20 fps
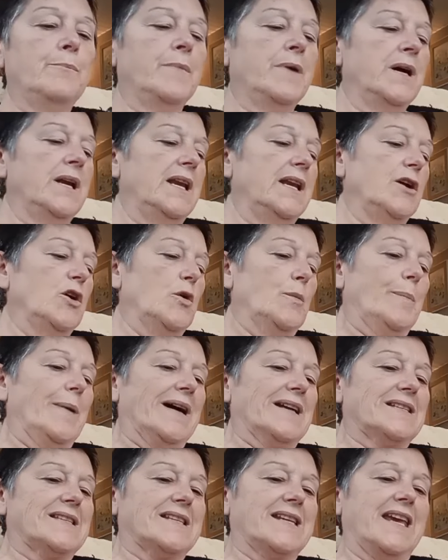my little
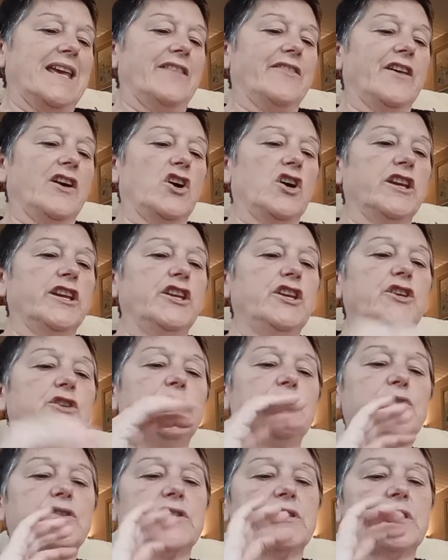basket that I
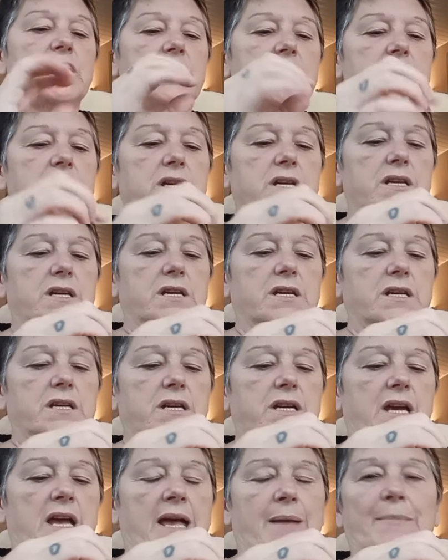use
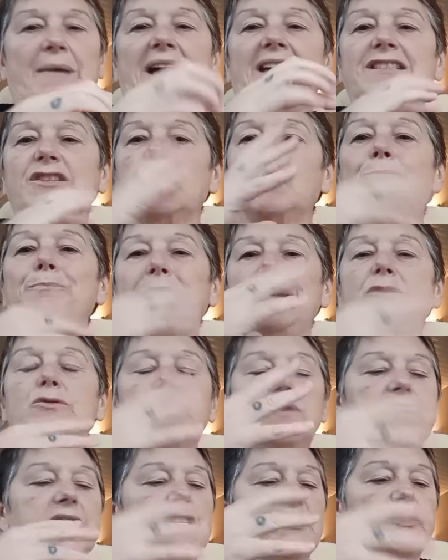um, as I'm
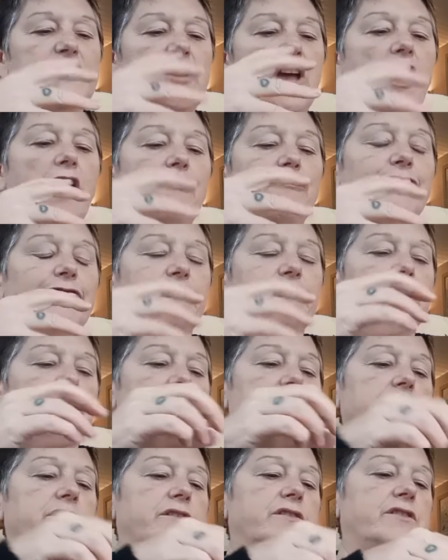building stuff.
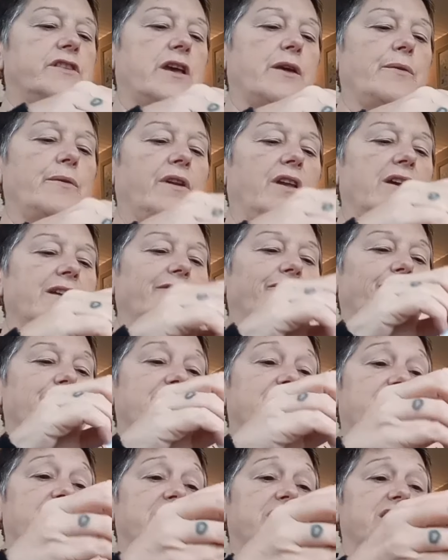So like, for
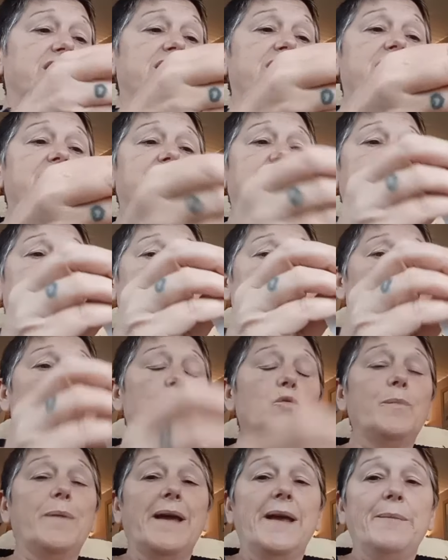instance, this is the
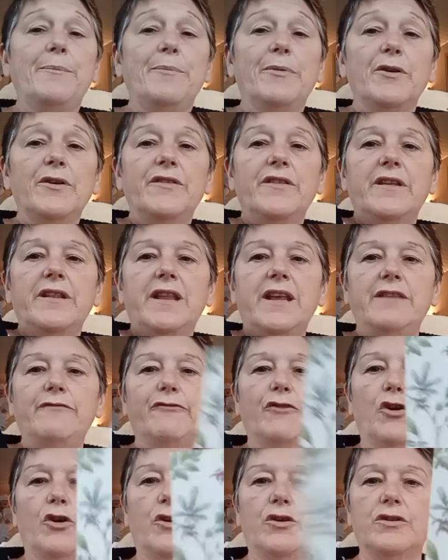wallpaper that
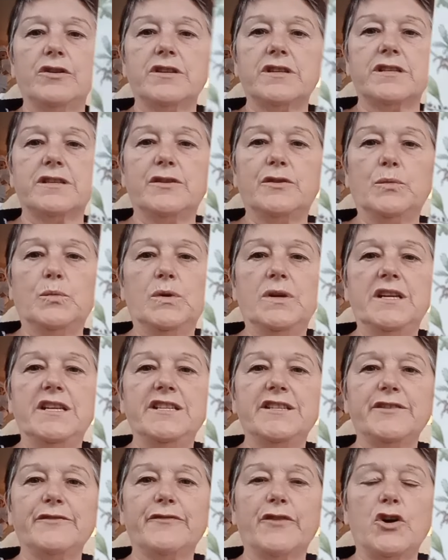they've got, the
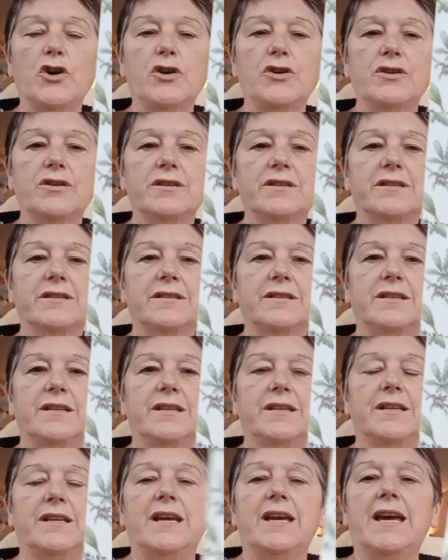Woolies have got,
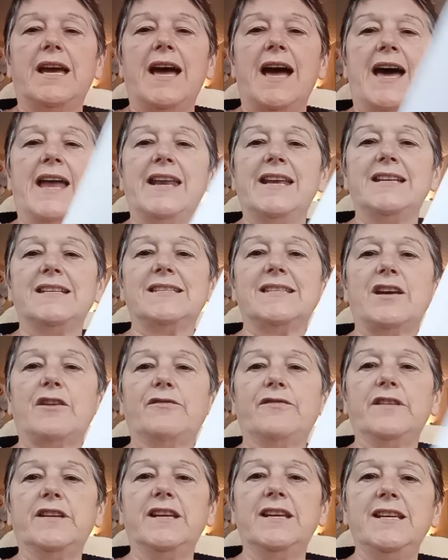and it's
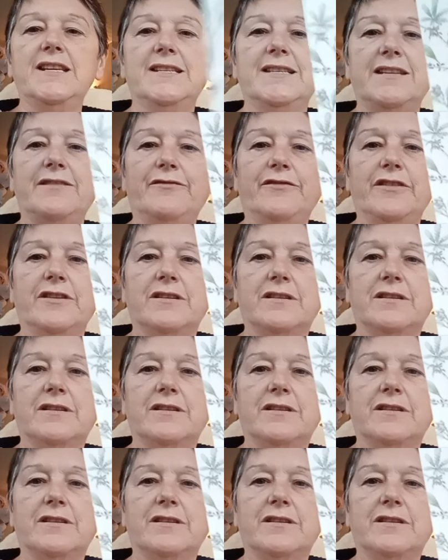self-adhesive.